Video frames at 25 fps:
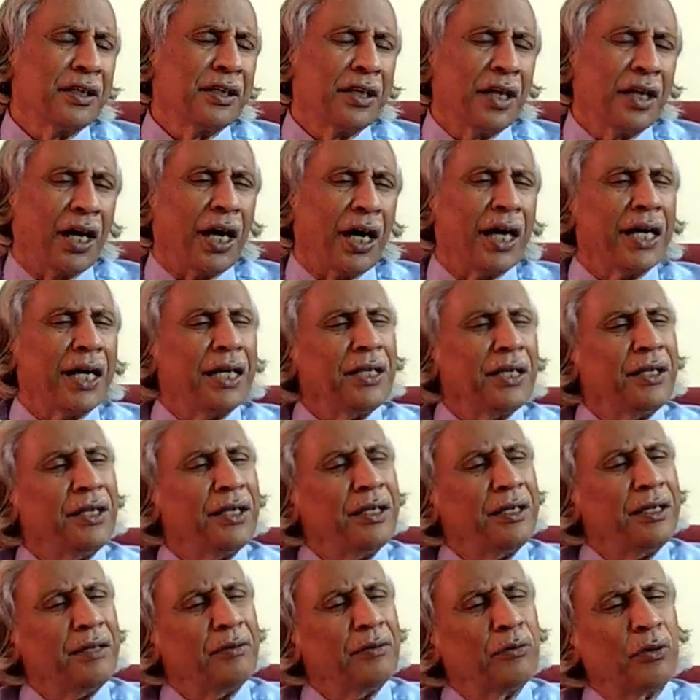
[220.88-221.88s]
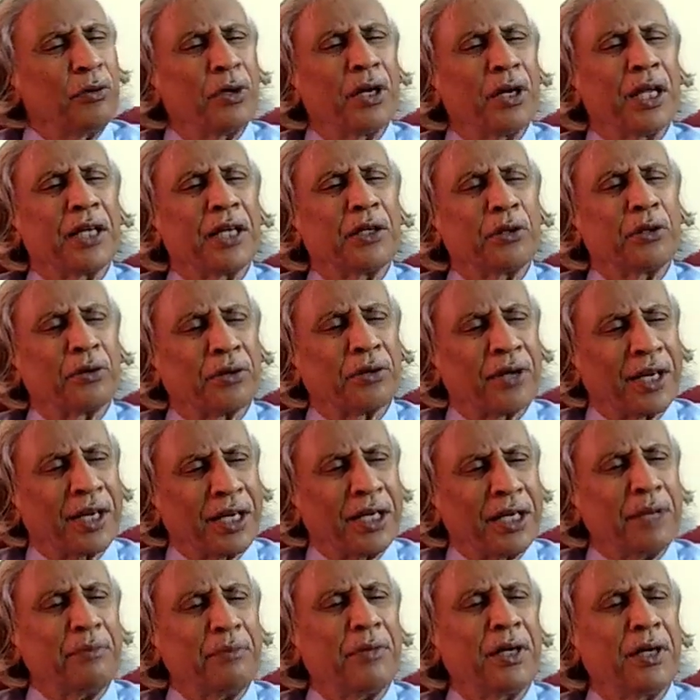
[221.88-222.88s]
I would like to
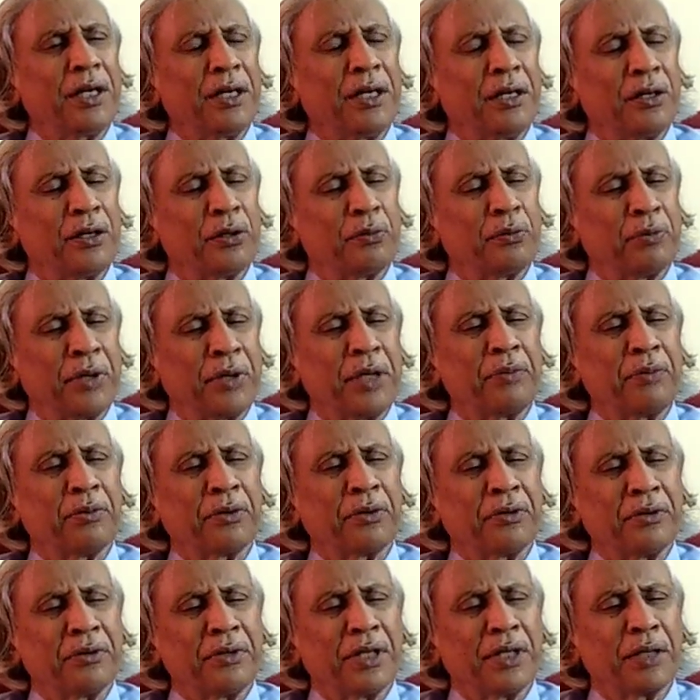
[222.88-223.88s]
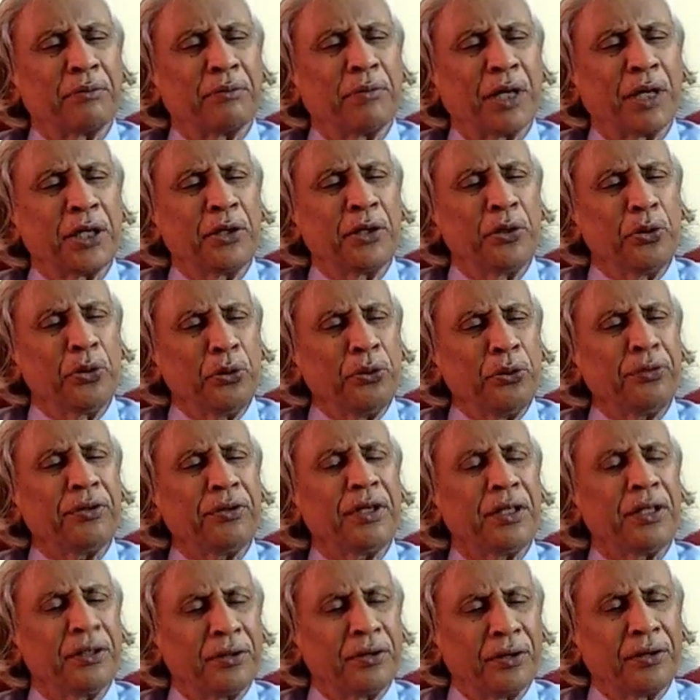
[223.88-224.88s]
recommend to people that by
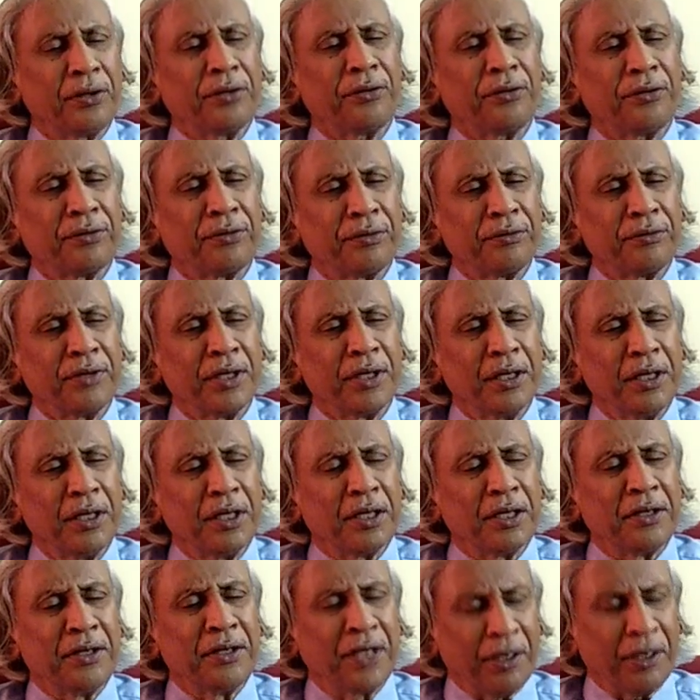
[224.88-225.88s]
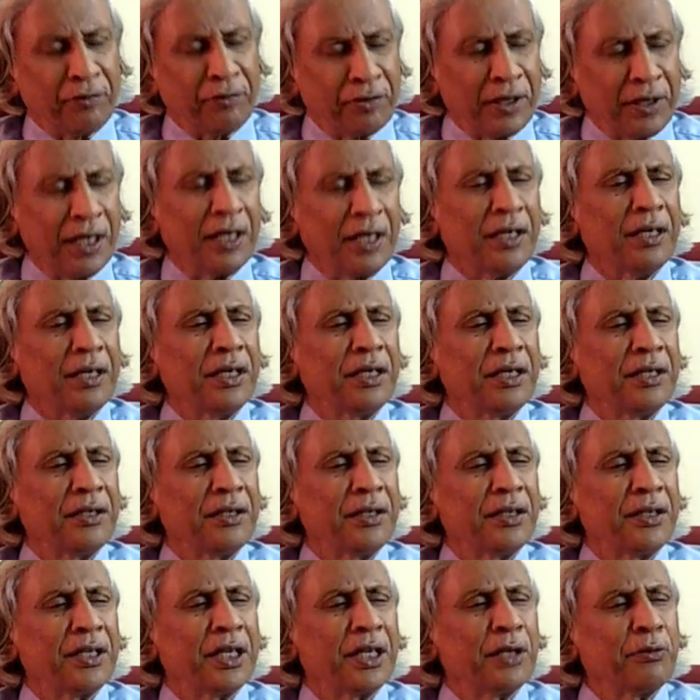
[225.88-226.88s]
using this, definitely
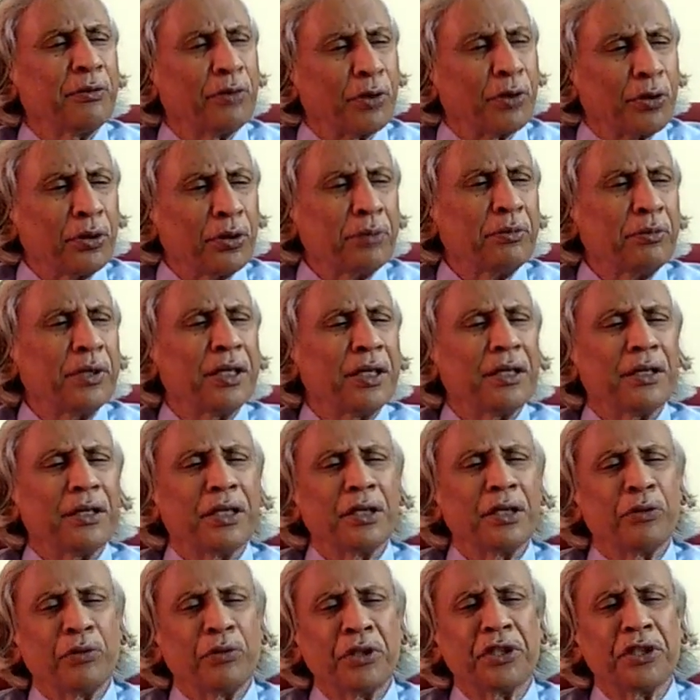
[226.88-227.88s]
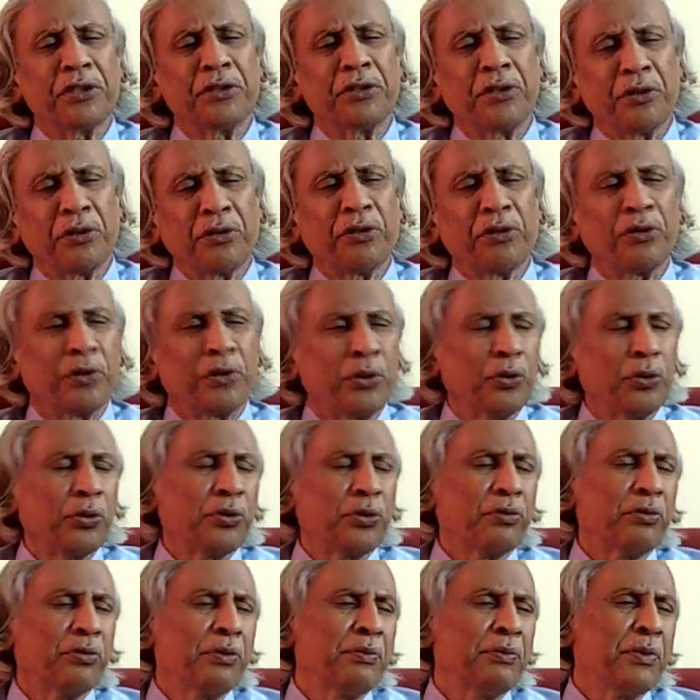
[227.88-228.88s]
the environment in which this is
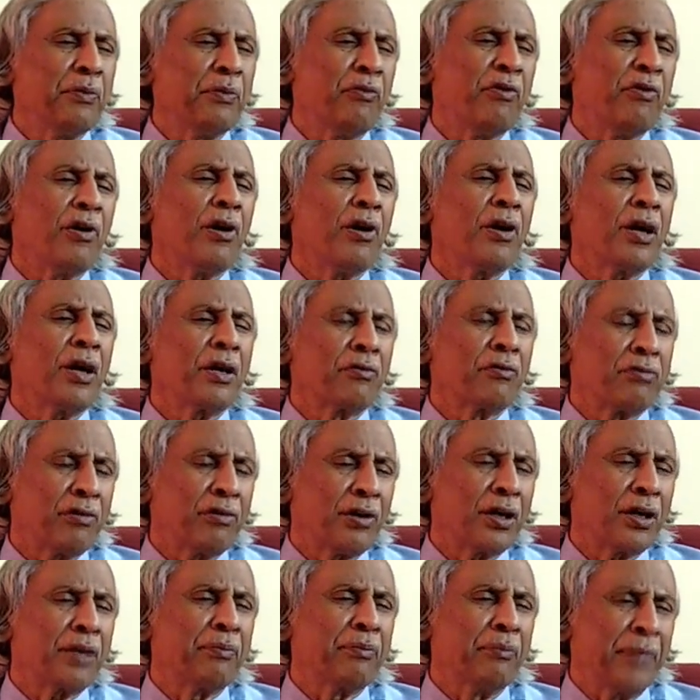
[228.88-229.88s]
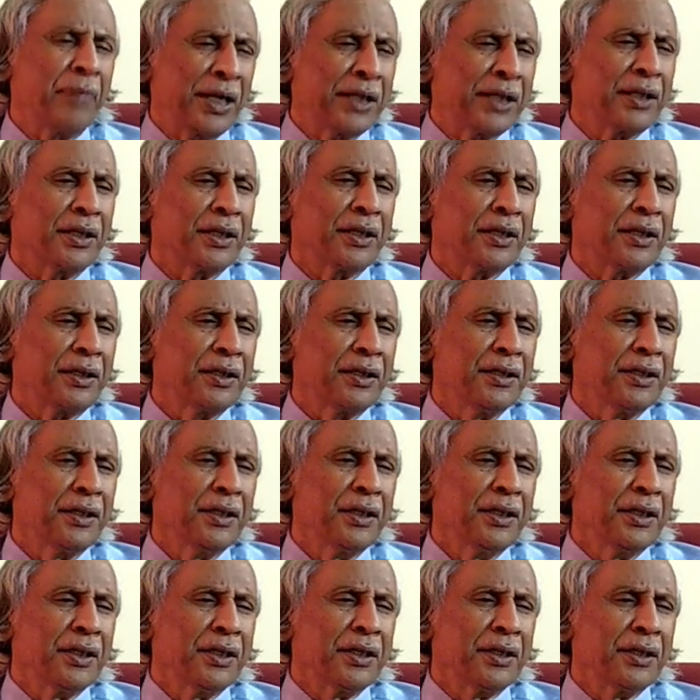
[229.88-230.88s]
used will be far, far better,
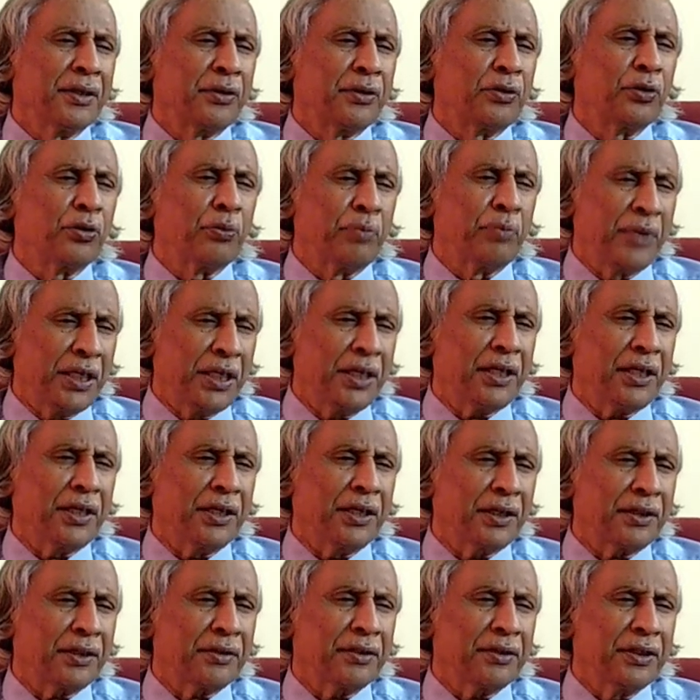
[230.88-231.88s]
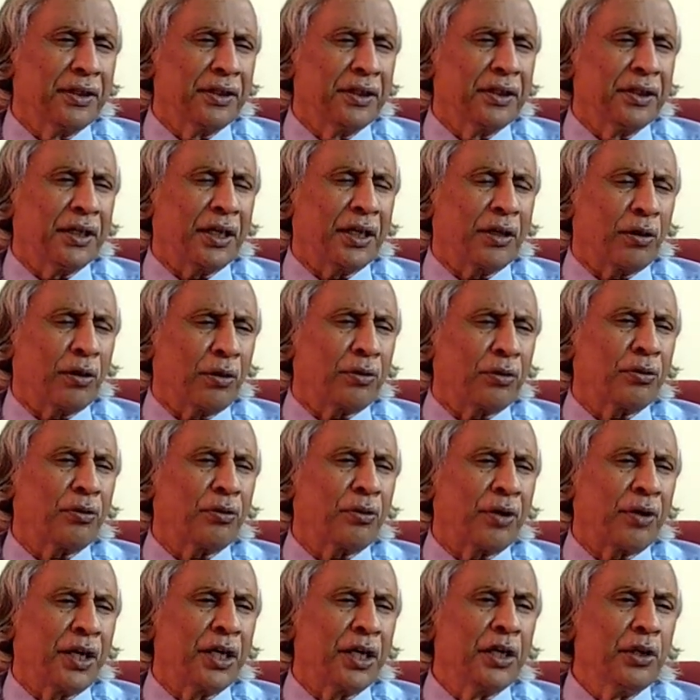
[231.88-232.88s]
superior, and also
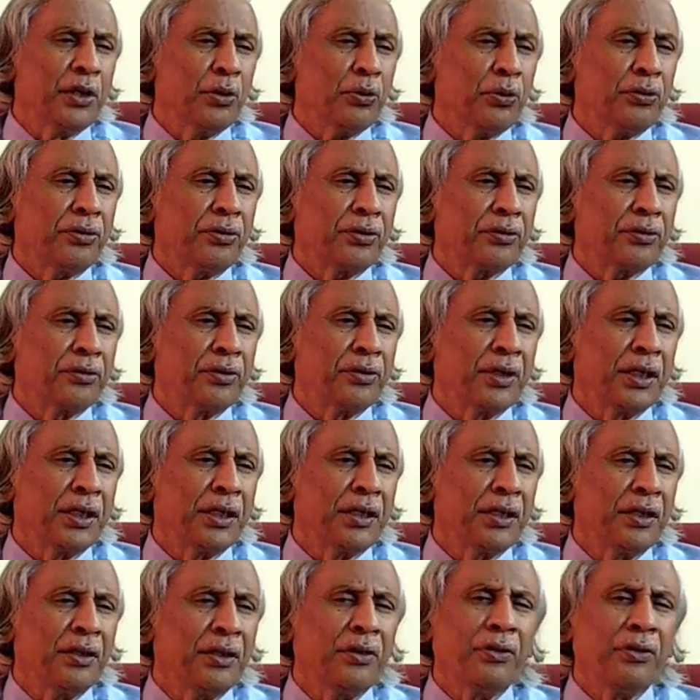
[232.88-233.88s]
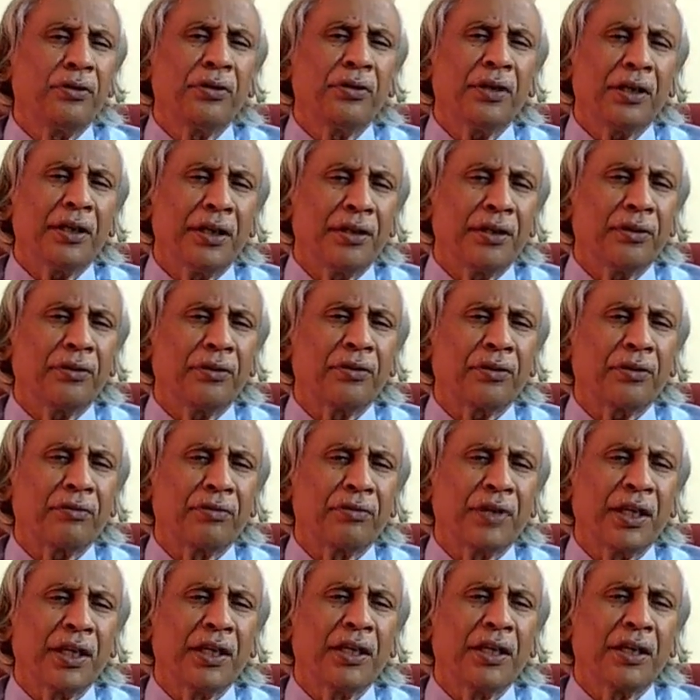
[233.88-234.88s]
reduces the incidence
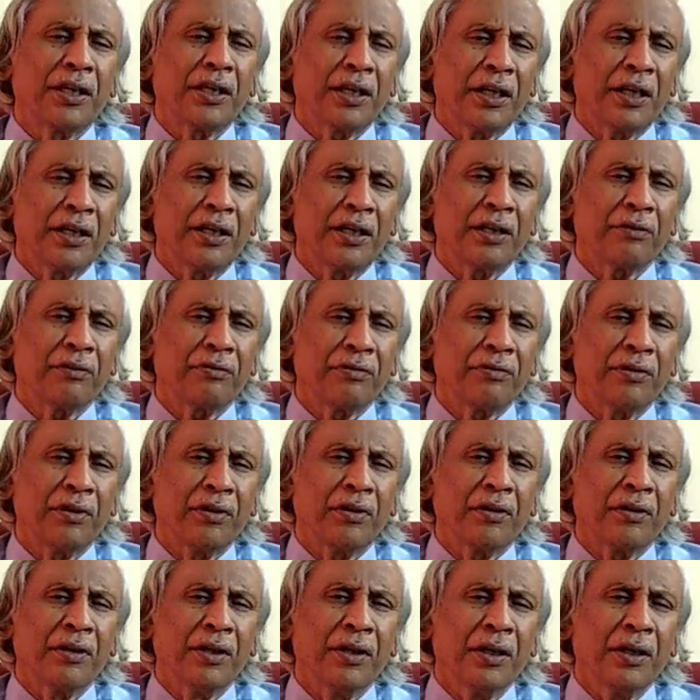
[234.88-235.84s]
of any kind of